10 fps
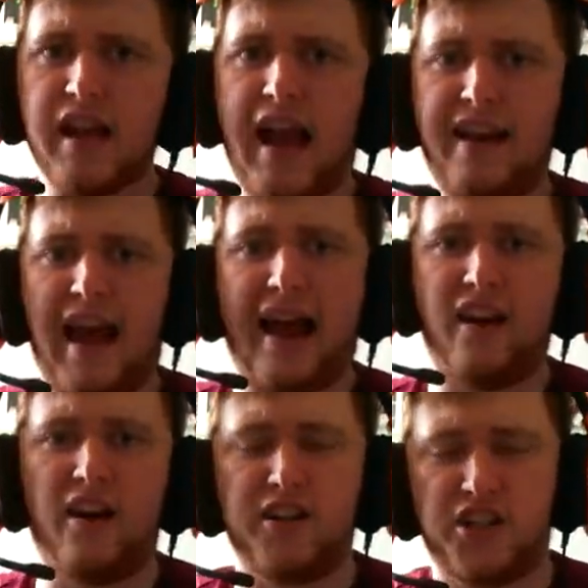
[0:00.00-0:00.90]
an
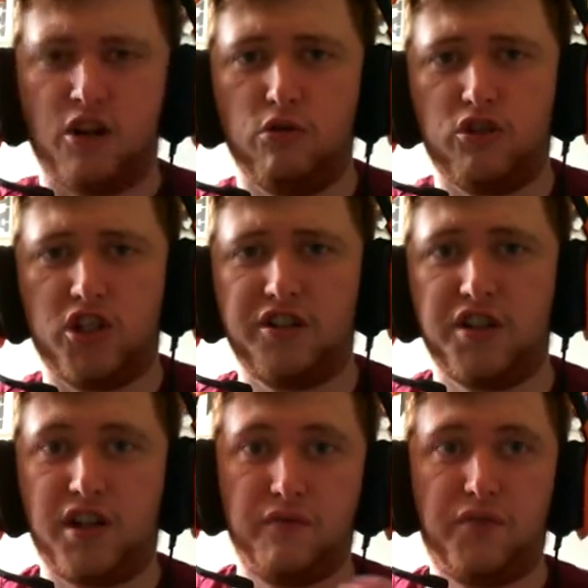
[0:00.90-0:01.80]
ally soldier
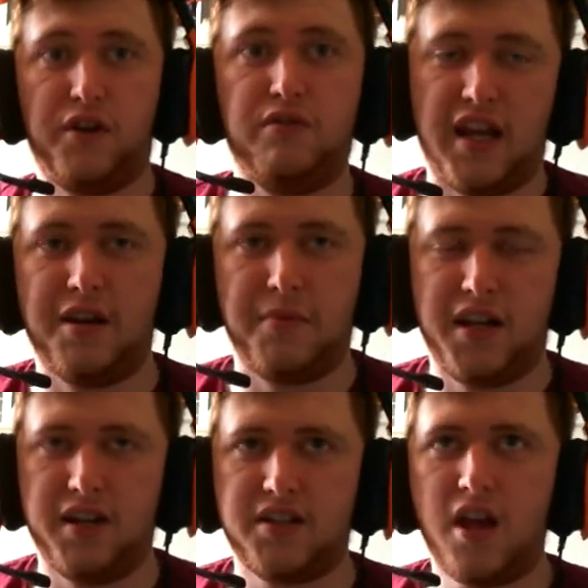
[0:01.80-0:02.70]
to confuse
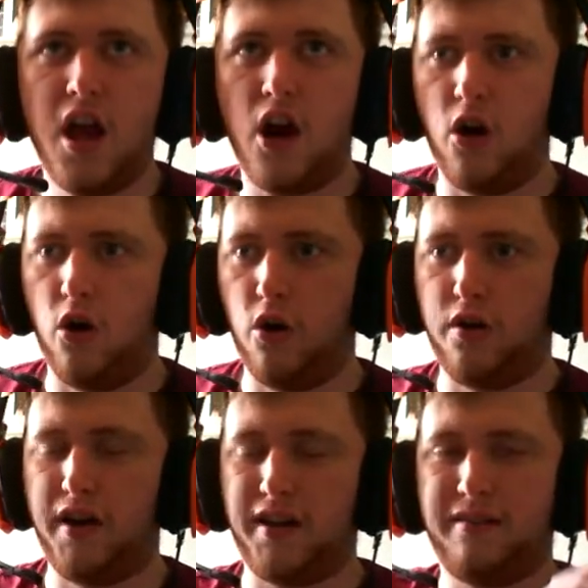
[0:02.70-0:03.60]
enemies,
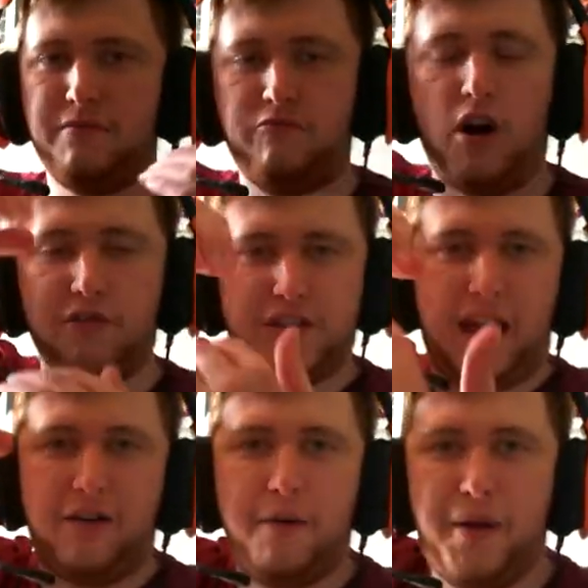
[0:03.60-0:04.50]
or it rolls
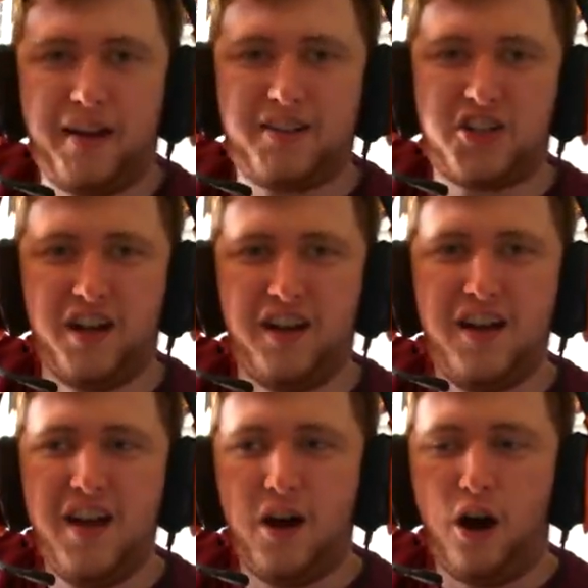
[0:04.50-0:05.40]
out a picture
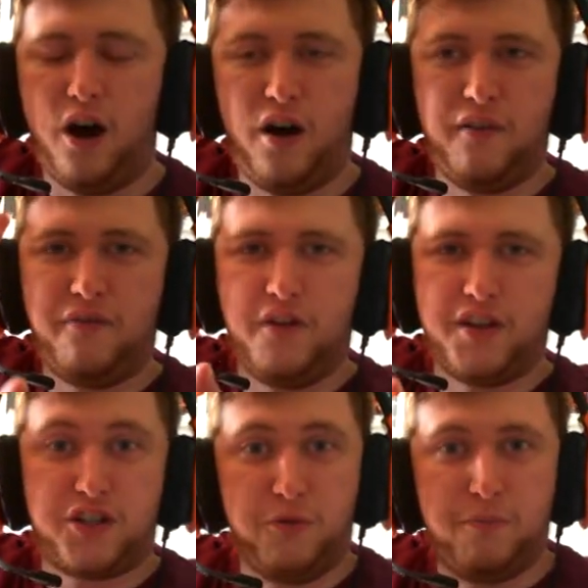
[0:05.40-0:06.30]
of a
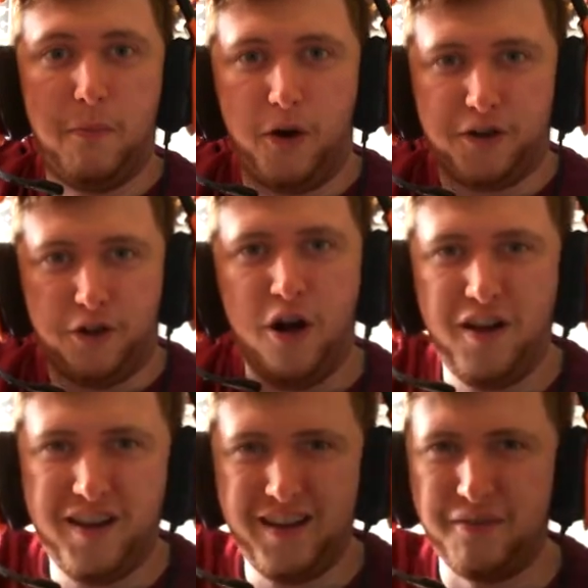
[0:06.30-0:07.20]
supermodel,
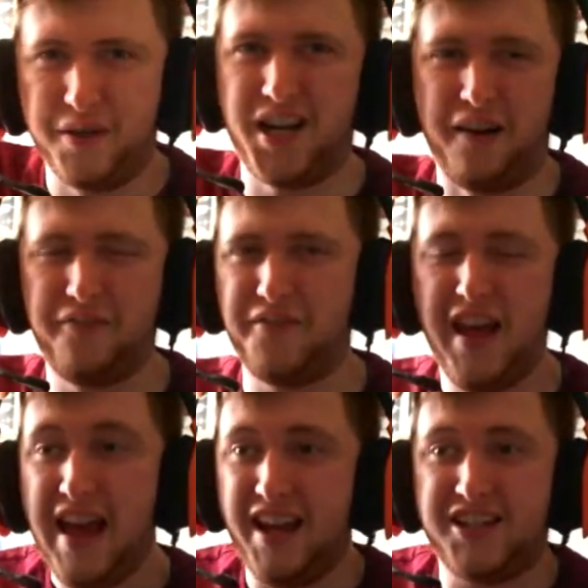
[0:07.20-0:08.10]
which
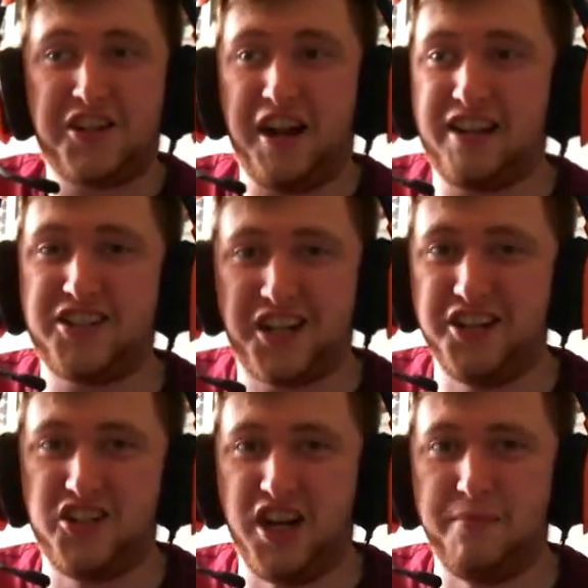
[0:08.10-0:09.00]
it's classic
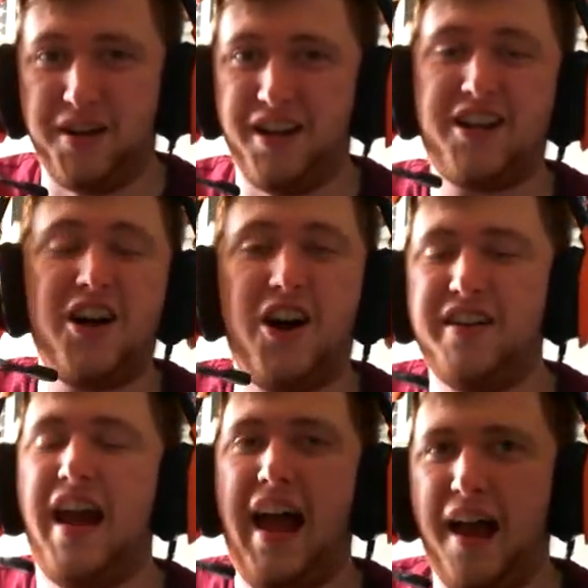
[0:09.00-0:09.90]
Kojima. You
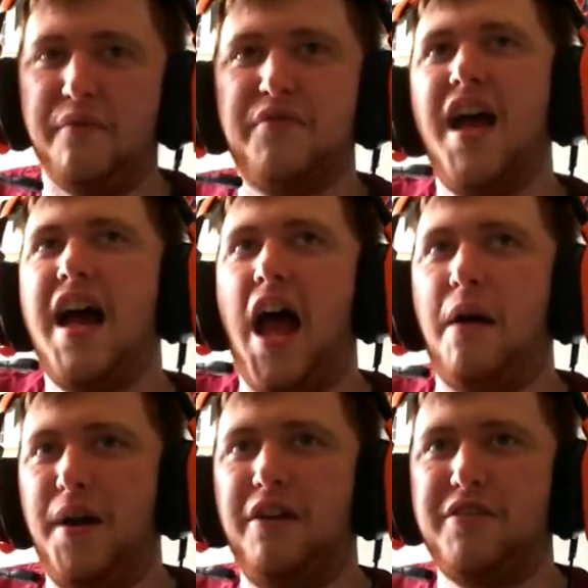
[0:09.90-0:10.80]
can't have a
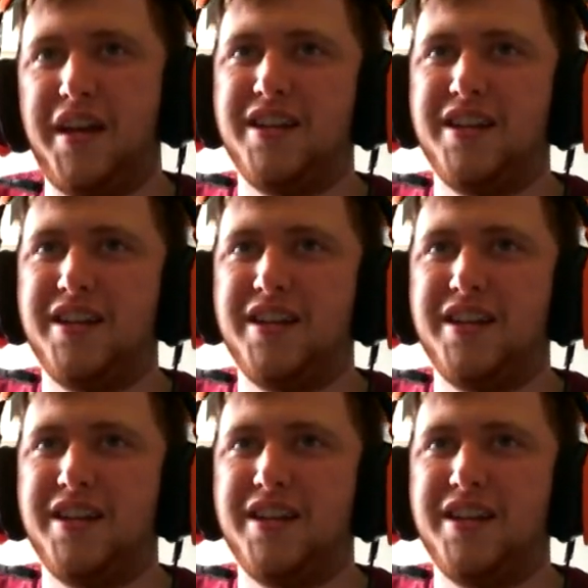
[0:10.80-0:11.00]
Metal Gear